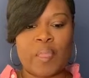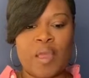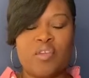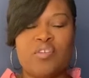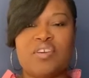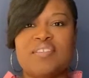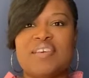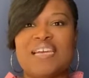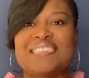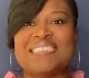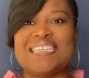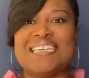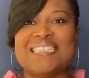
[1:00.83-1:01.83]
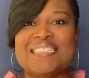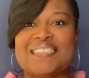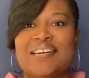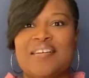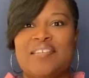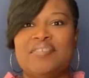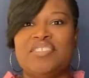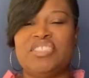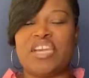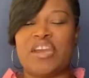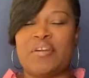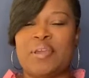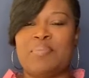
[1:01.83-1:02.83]
You can taste the hints of
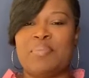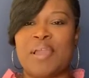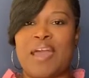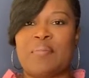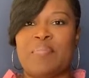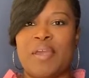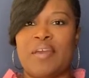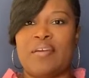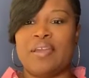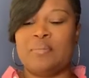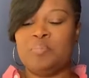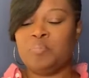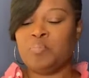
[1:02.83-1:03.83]
cherry, blackberry,